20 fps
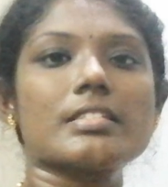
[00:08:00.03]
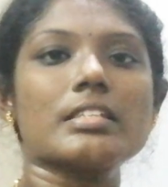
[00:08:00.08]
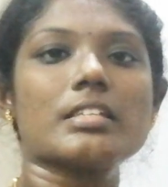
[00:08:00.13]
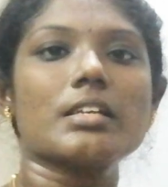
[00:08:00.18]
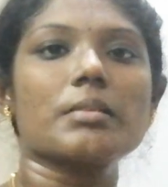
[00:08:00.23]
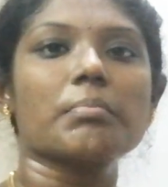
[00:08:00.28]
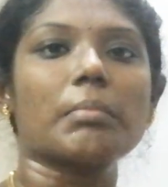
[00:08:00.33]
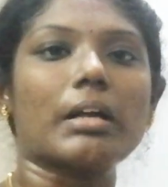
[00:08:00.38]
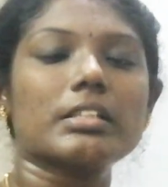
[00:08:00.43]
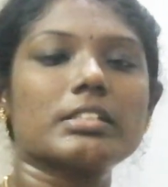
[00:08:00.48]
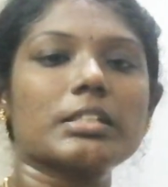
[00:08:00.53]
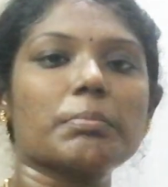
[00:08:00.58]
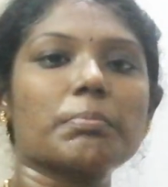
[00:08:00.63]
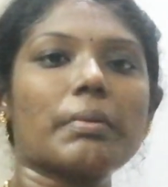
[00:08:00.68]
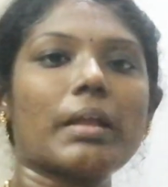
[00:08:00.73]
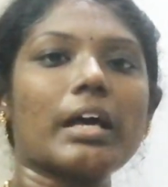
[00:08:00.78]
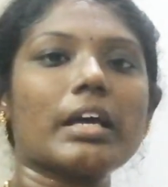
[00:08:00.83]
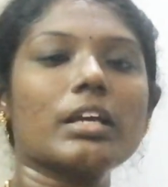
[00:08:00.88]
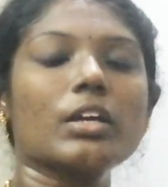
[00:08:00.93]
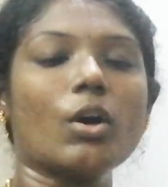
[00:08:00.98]
sit and
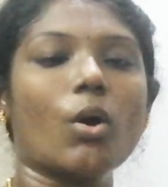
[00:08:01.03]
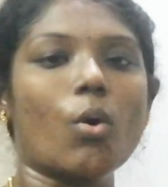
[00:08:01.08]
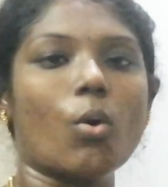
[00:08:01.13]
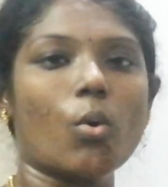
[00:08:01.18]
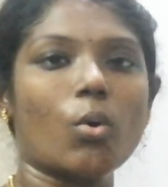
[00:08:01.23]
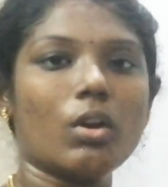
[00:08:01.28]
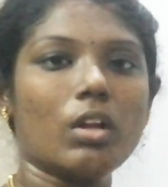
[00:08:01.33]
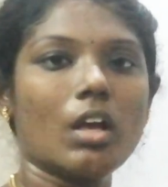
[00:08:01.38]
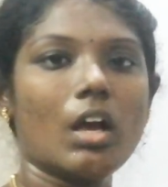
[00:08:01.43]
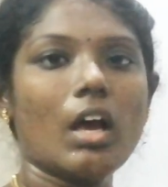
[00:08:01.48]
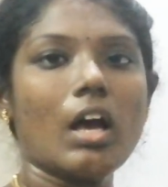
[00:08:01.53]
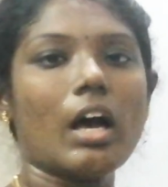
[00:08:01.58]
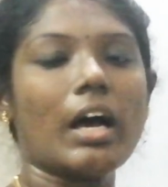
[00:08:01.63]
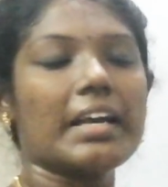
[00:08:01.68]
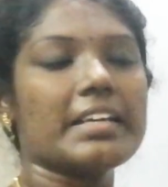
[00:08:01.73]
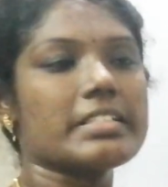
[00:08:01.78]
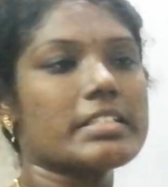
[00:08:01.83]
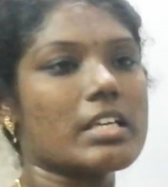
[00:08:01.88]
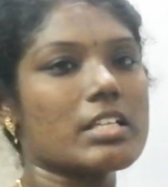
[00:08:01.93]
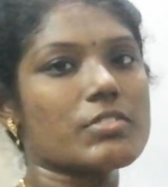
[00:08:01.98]
multiply whole.
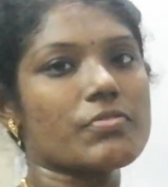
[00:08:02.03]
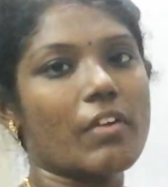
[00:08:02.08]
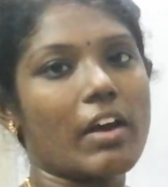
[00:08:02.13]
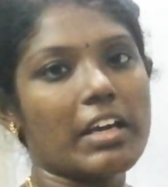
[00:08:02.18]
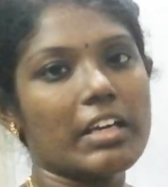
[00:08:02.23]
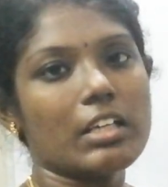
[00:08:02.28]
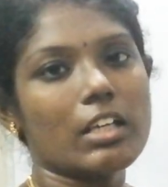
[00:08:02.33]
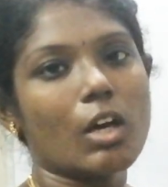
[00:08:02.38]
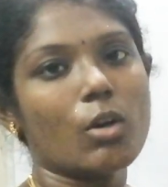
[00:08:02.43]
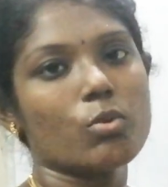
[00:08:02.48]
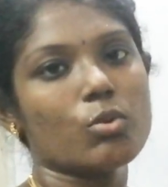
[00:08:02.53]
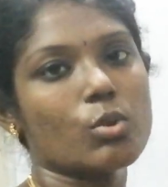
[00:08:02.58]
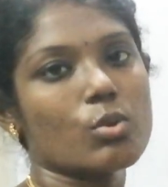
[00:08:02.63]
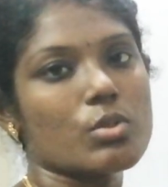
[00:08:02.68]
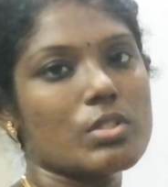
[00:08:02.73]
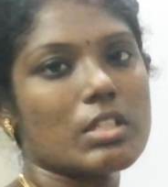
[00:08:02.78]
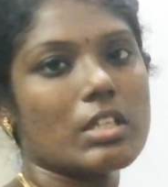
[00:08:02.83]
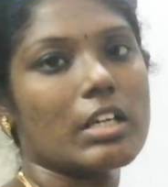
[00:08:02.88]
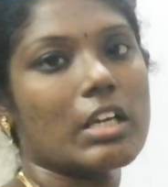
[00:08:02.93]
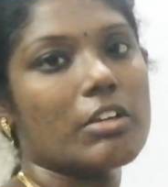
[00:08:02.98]
I just find out
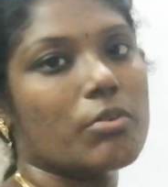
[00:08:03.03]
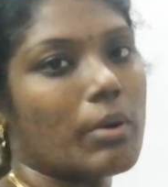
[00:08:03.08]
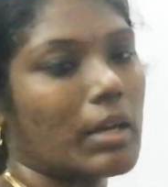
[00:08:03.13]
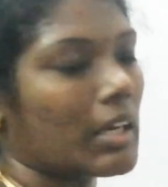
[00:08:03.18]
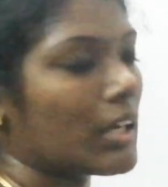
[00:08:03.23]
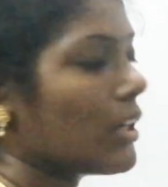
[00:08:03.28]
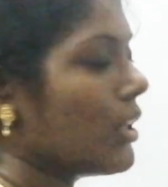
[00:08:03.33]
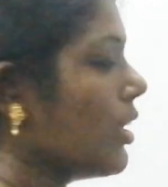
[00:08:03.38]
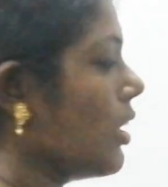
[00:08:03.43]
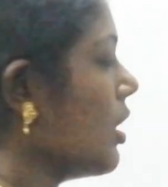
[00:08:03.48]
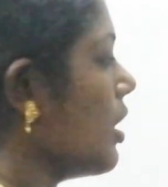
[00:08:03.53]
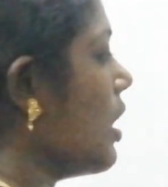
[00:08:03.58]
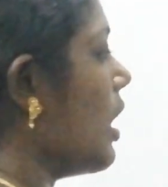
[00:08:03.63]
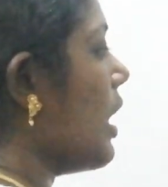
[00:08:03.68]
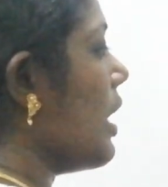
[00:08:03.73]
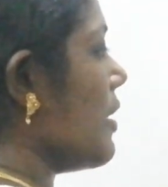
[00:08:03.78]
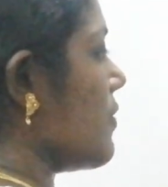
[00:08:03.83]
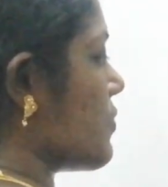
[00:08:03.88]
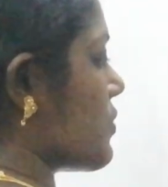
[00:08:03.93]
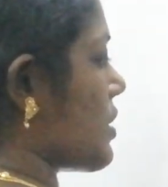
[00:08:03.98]
using a trick.
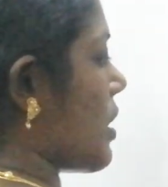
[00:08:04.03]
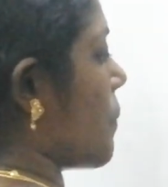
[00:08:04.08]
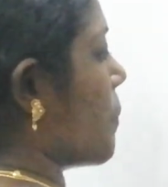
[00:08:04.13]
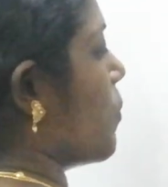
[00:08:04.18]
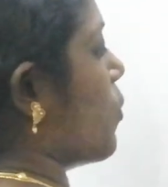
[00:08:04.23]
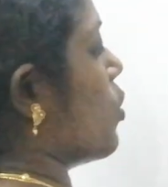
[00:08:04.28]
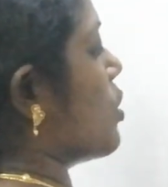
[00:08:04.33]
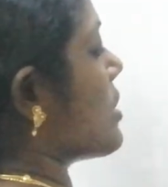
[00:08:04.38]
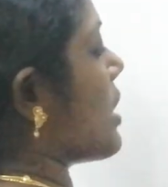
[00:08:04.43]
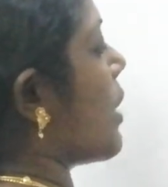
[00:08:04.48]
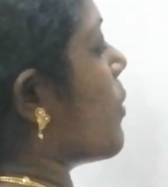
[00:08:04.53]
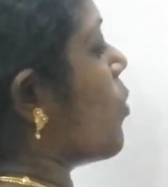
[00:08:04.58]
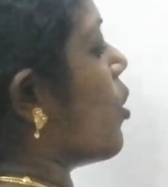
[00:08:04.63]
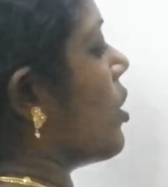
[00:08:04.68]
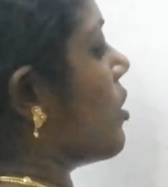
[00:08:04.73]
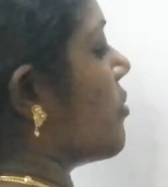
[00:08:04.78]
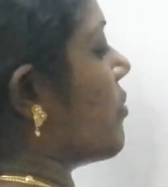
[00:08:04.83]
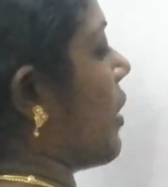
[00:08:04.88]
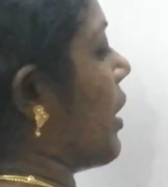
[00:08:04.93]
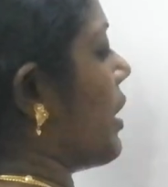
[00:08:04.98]
If suppose I
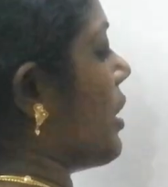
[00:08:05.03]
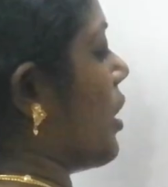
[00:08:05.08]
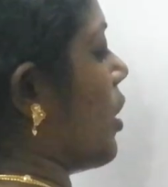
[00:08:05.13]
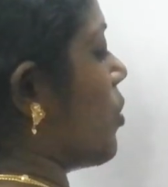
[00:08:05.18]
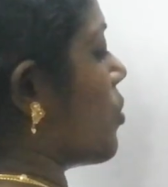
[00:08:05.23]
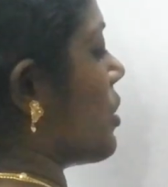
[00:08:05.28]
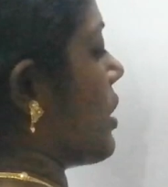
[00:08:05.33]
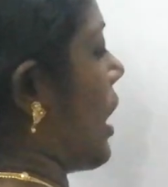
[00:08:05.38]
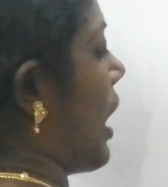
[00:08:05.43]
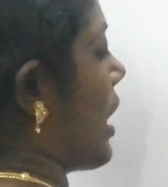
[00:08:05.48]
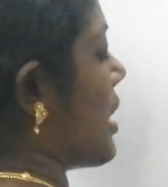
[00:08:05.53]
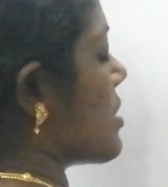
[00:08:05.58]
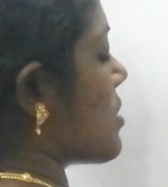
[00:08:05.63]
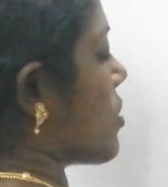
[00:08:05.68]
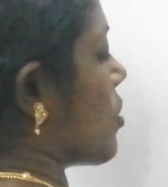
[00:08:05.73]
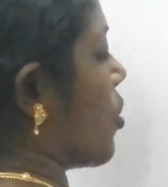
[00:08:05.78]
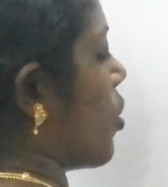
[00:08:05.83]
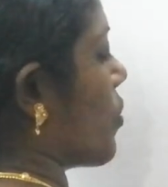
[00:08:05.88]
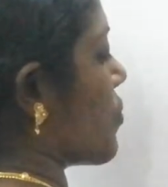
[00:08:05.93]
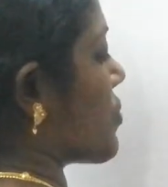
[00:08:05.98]
want to find out the
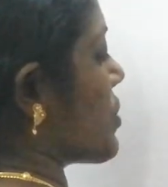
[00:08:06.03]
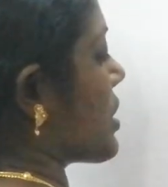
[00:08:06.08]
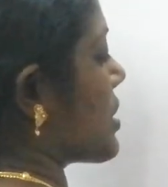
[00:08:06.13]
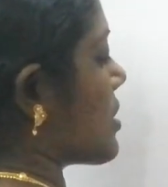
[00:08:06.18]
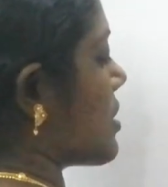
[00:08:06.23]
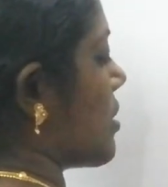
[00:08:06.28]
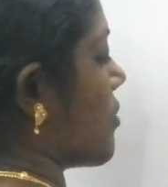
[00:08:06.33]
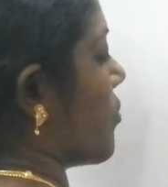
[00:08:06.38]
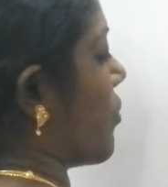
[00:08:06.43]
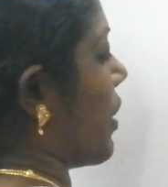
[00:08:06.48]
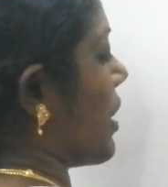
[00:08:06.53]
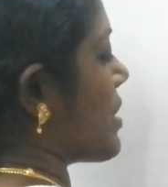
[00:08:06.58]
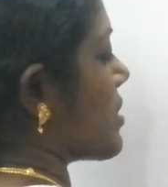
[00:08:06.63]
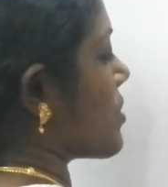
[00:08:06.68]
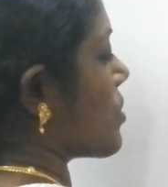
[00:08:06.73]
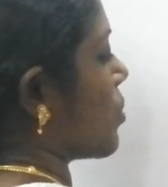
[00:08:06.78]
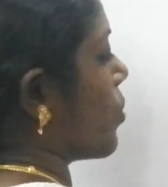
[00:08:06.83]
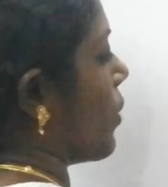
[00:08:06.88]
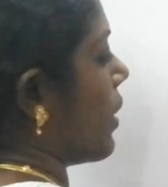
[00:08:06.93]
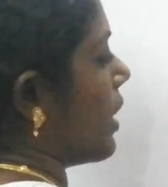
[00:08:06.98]
answer of 65
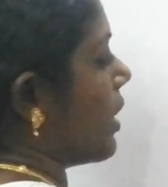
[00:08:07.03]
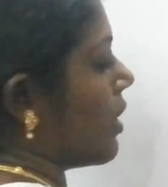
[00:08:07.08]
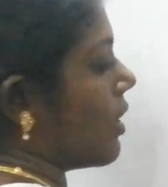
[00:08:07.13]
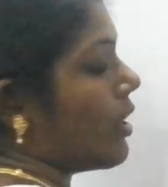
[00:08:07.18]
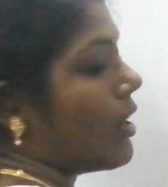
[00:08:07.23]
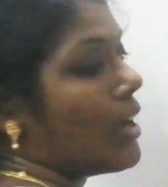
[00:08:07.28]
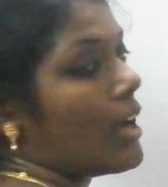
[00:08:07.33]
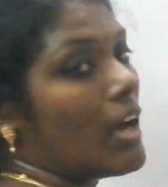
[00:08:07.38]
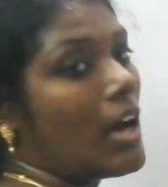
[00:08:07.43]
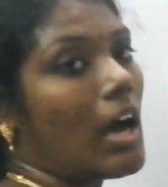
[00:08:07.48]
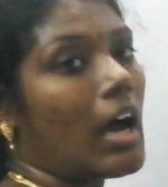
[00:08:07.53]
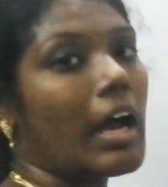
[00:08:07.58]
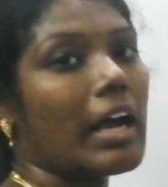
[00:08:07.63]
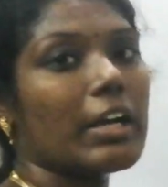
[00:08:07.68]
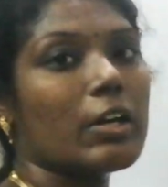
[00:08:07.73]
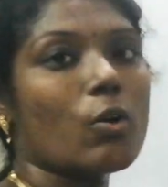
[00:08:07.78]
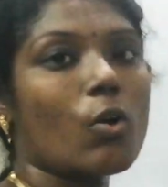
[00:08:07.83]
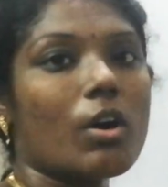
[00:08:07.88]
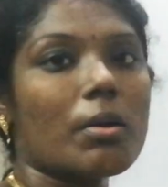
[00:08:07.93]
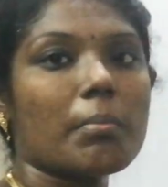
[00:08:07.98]
square,
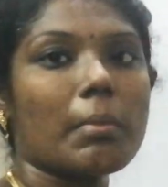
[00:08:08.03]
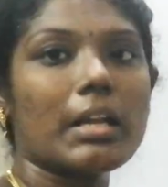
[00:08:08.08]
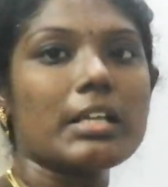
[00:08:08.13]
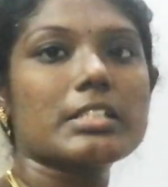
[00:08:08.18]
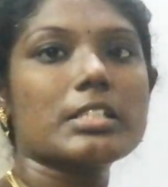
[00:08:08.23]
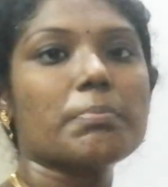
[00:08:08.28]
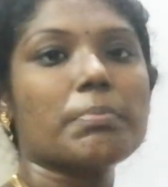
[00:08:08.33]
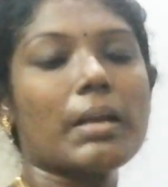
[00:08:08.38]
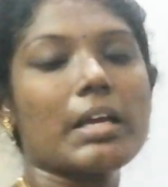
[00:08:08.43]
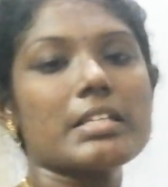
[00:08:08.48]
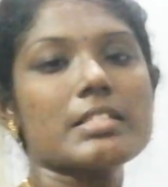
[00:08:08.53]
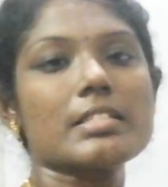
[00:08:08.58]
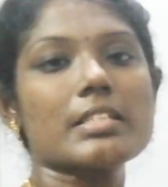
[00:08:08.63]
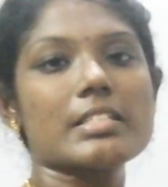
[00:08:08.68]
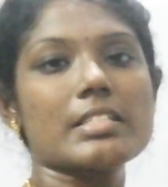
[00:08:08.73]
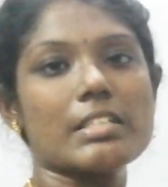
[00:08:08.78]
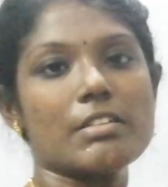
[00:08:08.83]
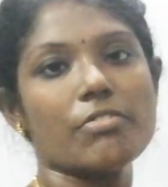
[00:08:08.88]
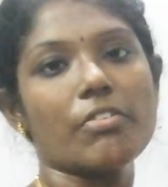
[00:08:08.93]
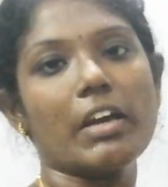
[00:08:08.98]
I don't multiply
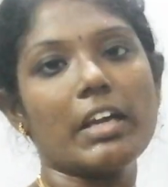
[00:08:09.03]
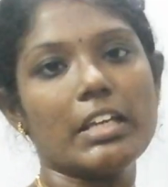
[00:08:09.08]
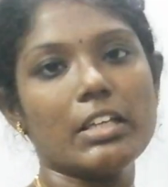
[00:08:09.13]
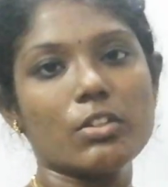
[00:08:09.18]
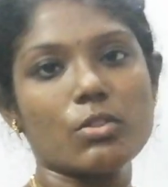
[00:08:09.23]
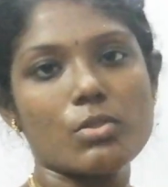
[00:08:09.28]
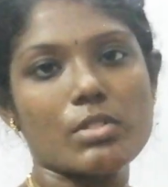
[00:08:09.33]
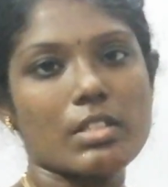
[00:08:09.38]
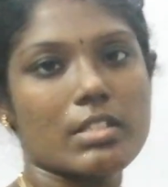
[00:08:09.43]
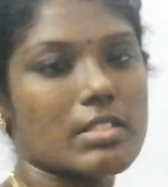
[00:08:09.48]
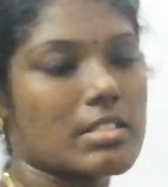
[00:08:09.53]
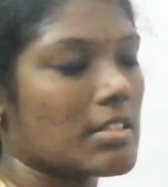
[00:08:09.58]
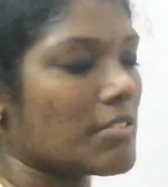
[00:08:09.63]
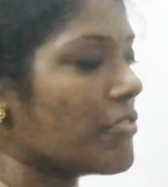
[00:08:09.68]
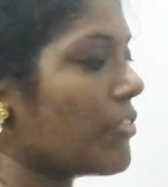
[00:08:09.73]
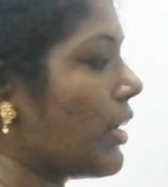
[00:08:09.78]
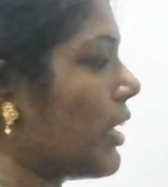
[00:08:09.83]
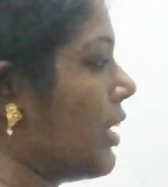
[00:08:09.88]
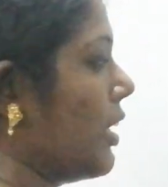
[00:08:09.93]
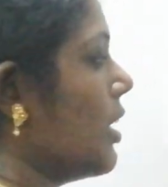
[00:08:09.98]
65 into
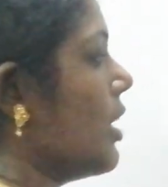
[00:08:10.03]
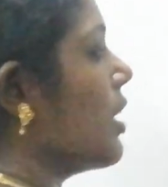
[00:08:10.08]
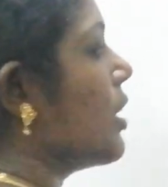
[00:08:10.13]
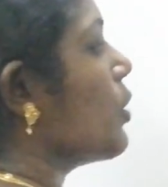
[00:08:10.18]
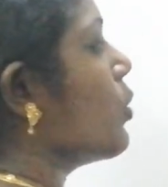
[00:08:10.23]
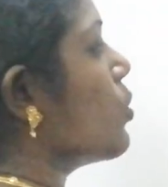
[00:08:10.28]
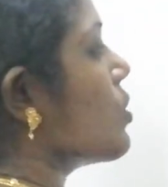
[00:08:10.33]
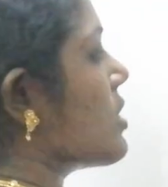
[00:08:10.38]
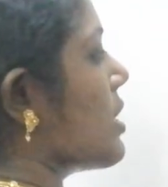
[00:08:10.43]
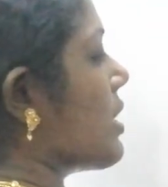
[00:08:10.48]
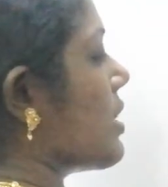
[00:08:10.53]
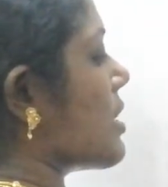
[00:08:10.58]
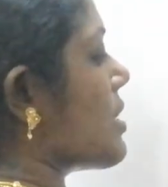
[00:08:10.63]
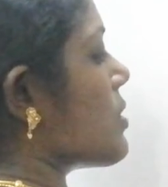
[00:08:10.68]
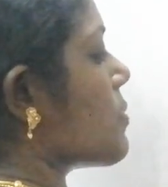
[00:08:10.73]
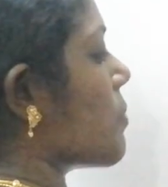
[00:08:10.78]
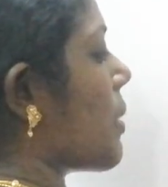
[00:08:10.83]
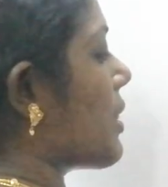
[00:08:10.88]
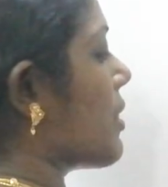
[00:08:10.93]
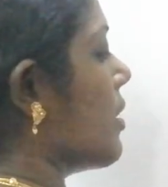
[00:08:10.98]
65. Using
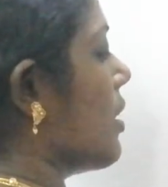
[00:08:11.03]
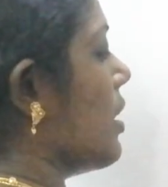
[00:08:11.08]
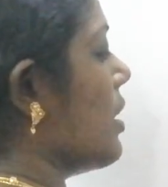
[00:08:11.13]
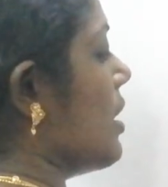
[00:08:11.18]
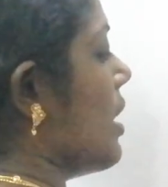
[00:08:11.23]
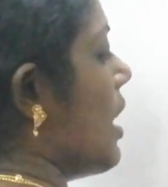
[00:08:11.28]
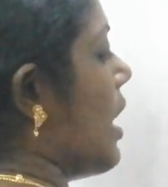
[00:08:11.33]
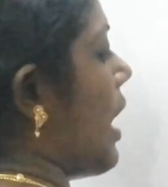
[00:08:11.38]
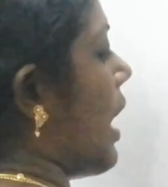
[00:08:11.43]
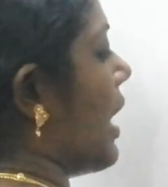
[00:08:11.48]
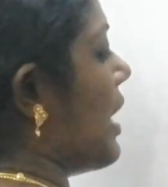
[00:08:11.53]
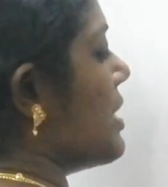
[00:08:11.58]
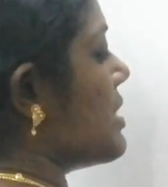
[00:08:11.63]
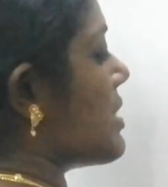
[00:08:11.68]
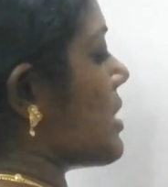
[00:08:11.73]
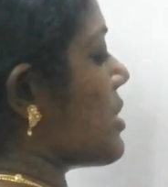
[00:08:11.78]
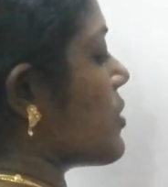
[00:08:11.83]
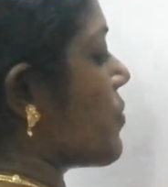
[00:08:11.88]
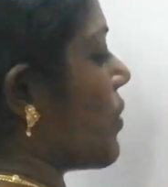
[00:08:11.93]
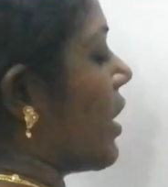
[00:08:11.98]
this method, I'll
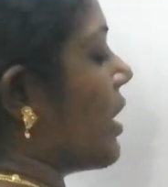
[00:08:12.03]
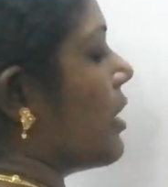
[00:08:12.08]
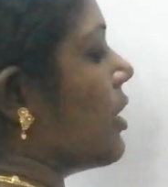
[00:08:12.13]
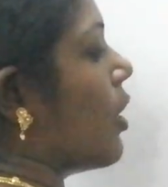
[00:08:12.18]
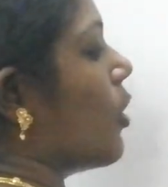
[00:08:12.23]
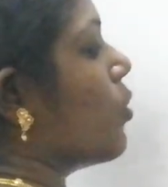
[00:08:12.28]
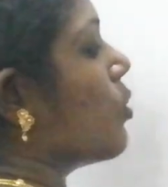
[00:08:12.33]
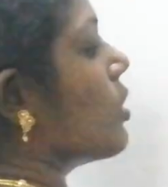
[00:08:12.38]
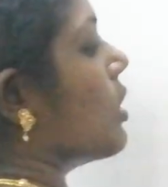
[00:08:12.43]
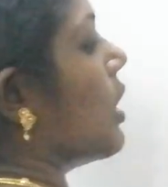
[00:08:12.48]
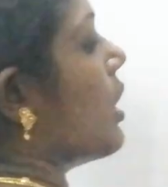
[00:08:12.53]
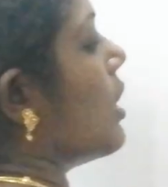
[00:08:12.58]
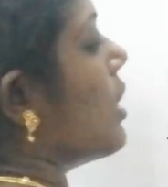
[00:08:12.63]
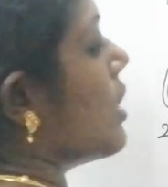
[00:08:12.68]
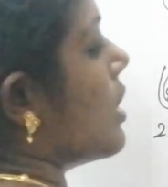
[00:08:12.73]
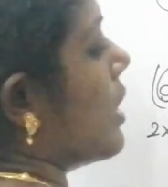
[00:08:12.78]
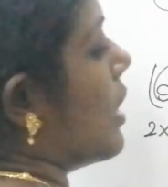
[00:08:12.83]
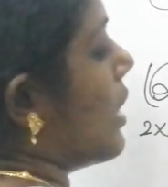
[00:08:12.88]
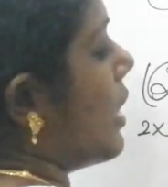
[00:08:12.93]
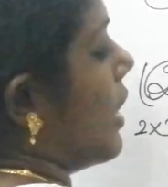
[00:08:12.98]
just find out
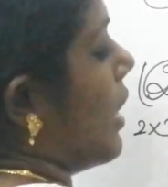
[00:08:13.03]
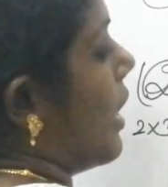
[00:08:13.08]
the